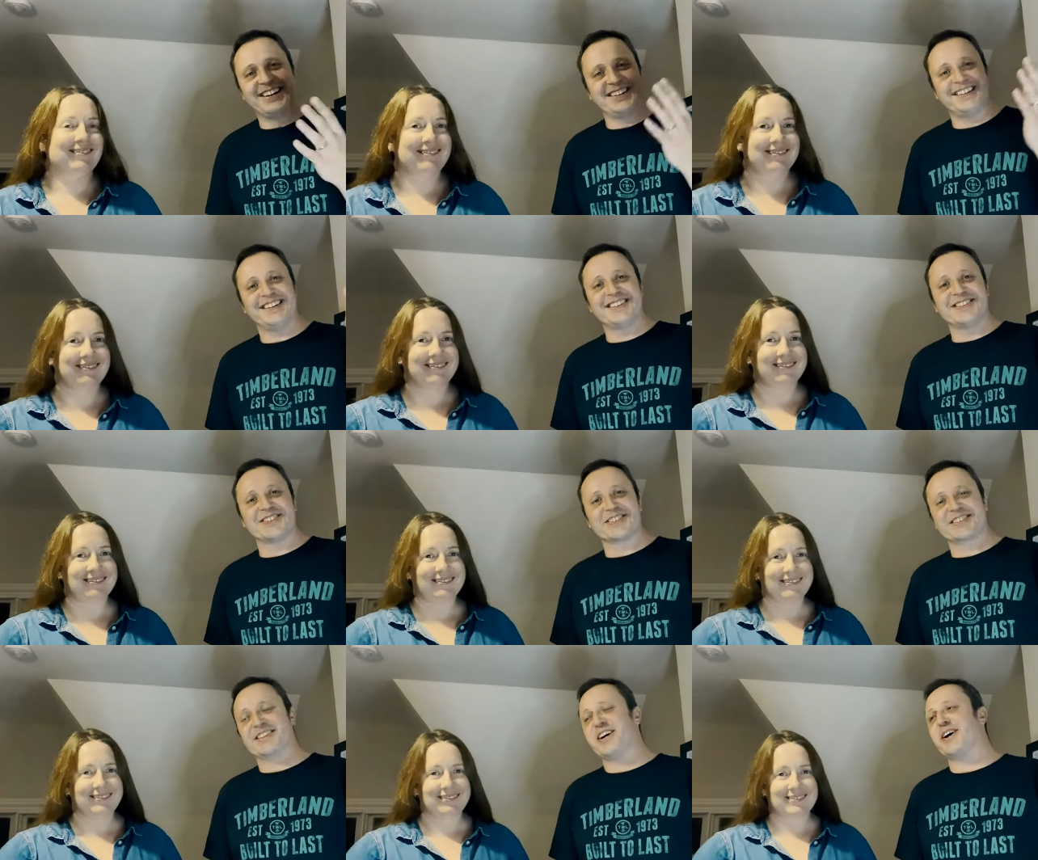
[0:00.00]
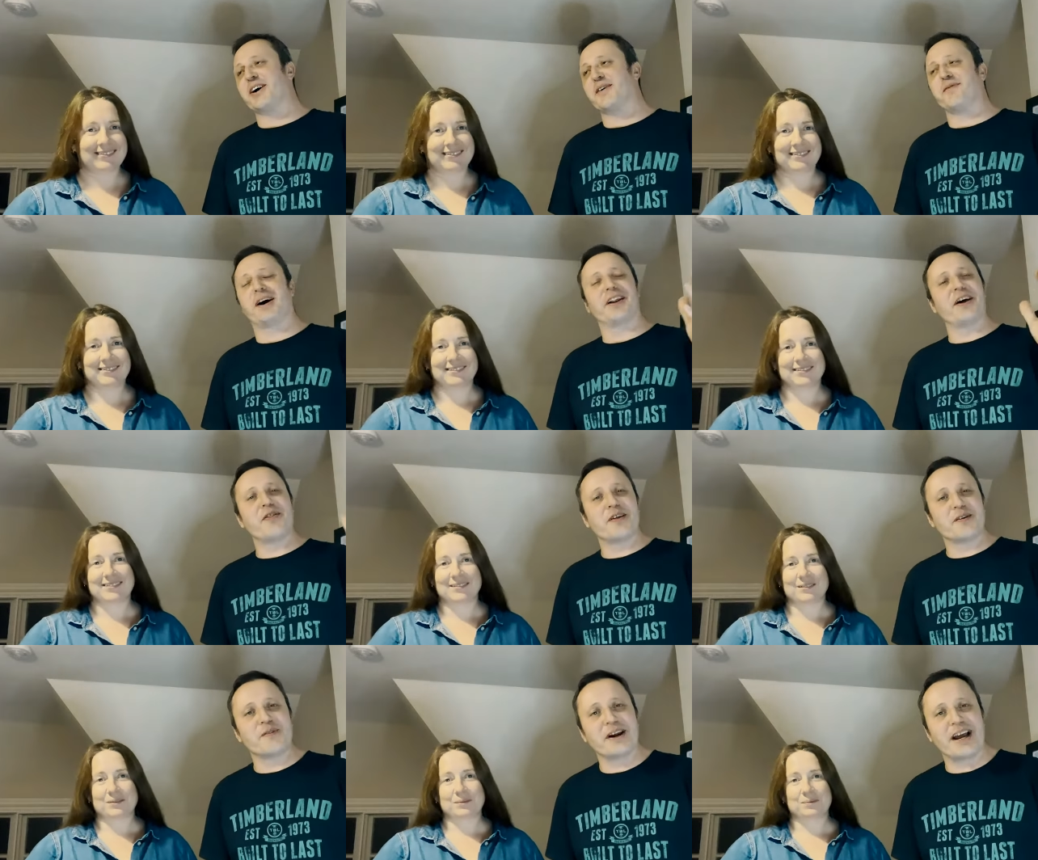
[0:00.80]
Speaker 1: wasted your time. I don't
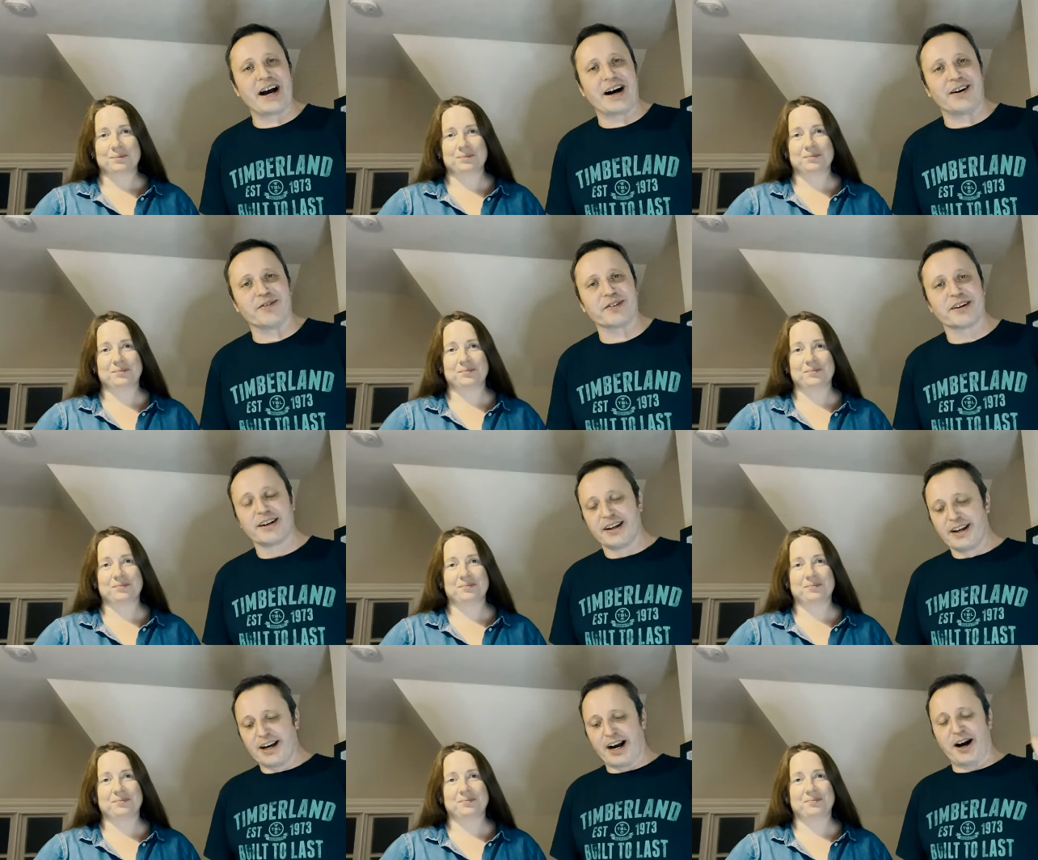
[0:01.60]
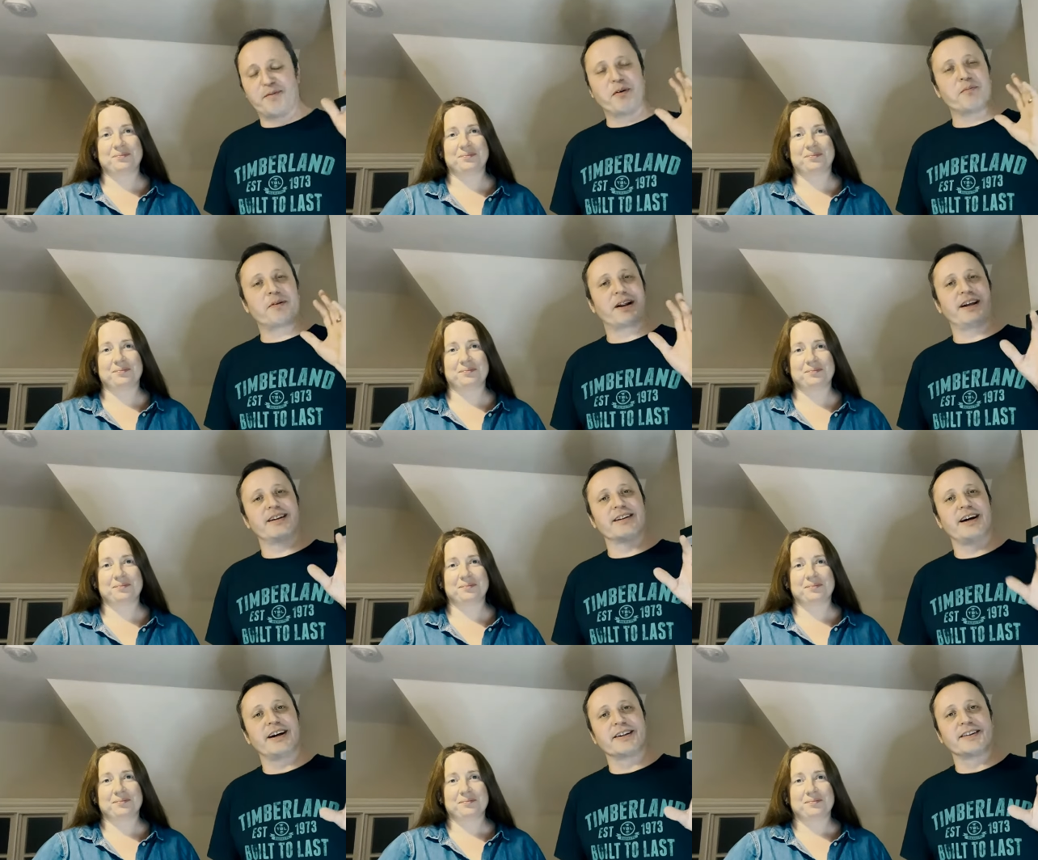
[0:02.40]
think we have, uh, but please let
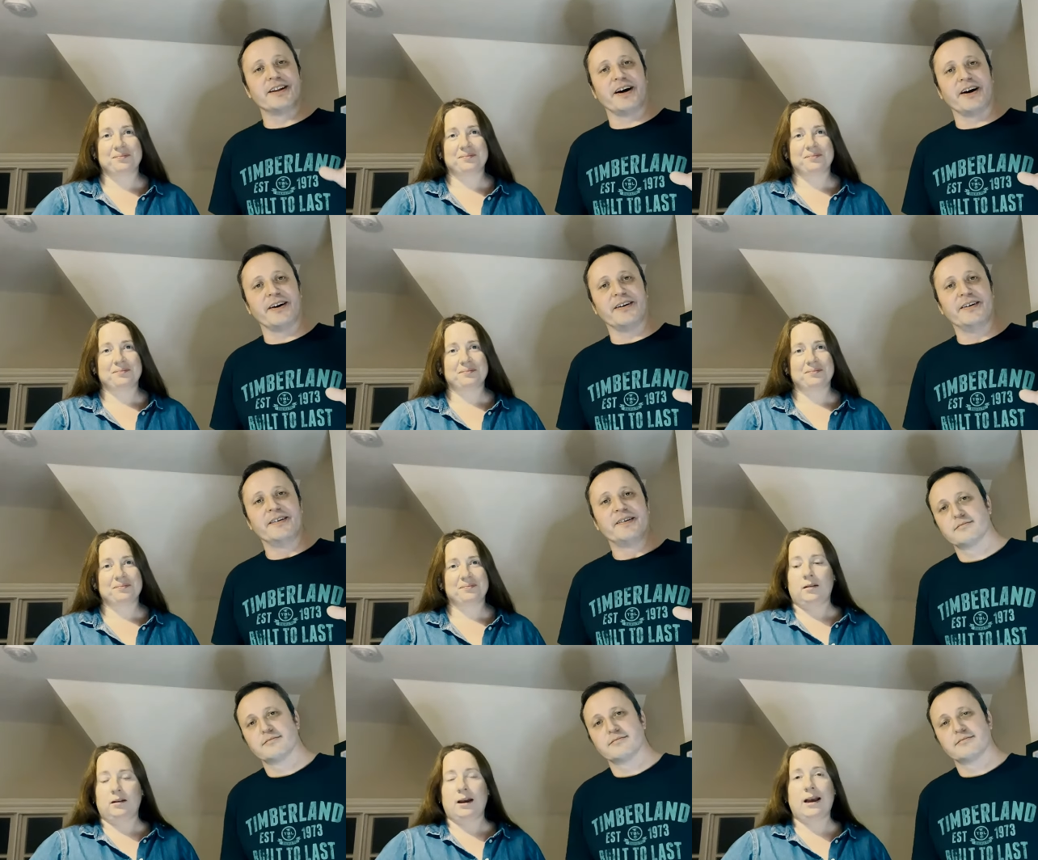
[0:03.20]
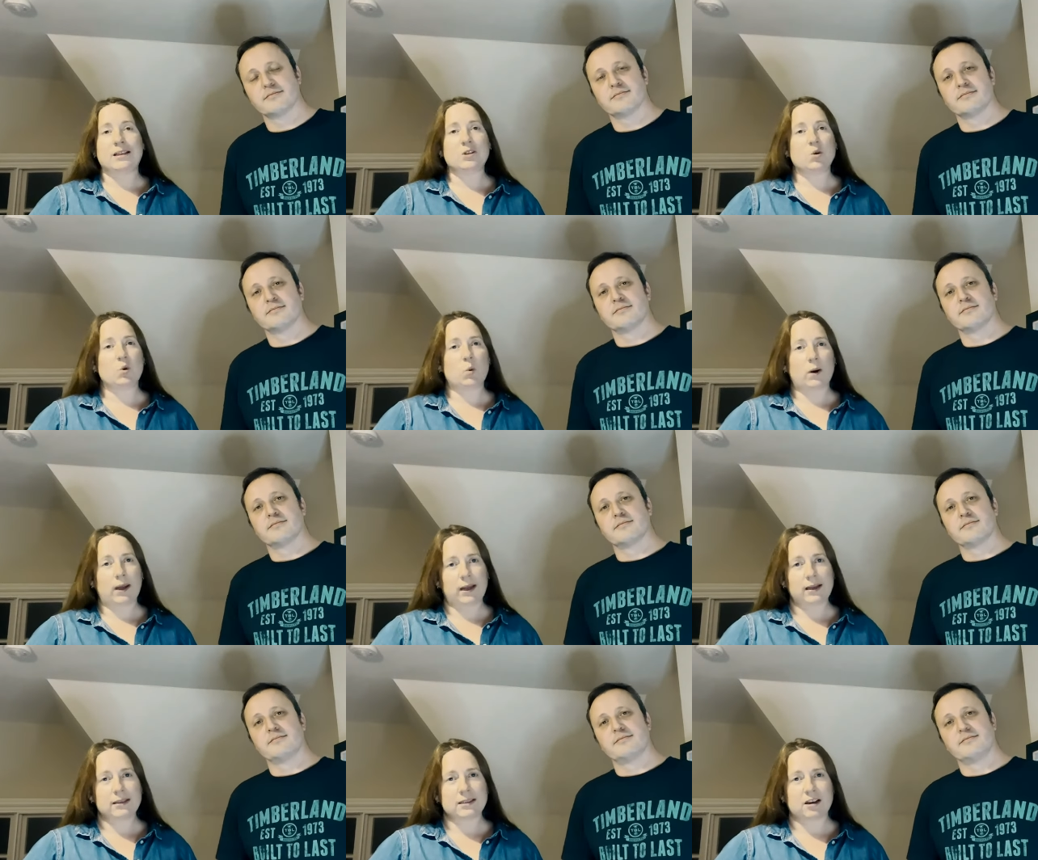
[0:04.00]
us know.
Speaker 2: As
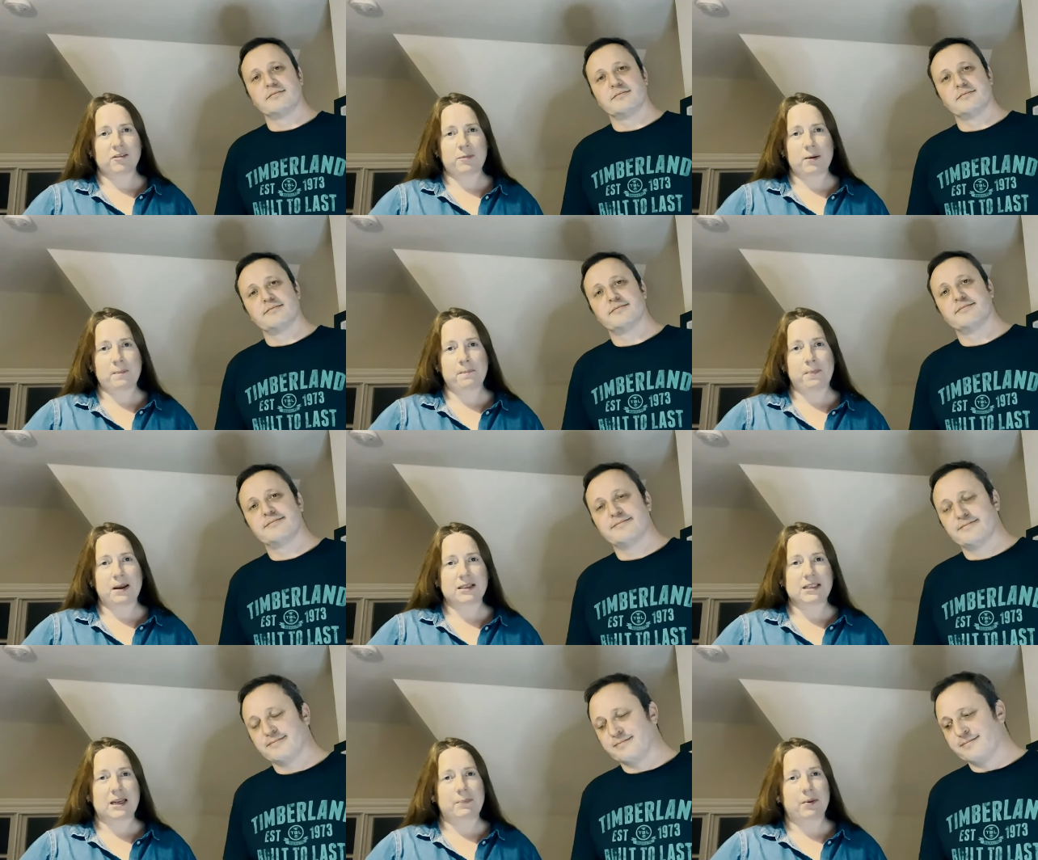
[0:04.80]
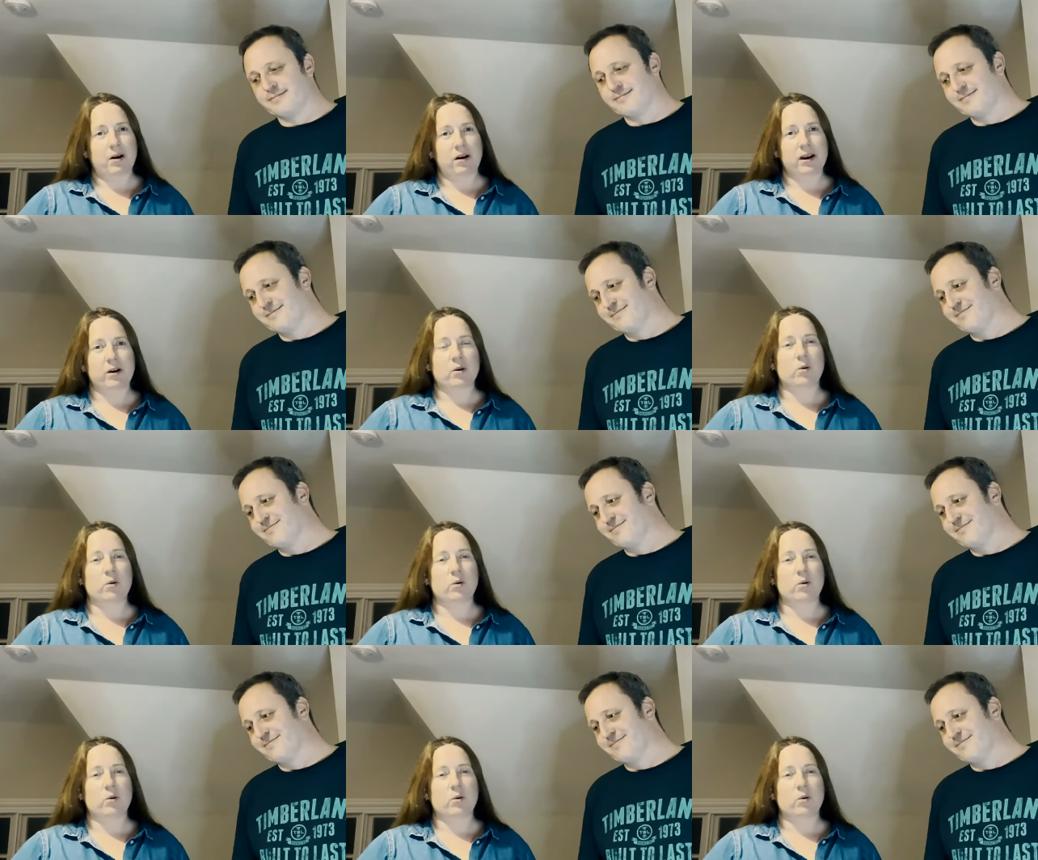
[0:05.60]
always, I've been busy buying at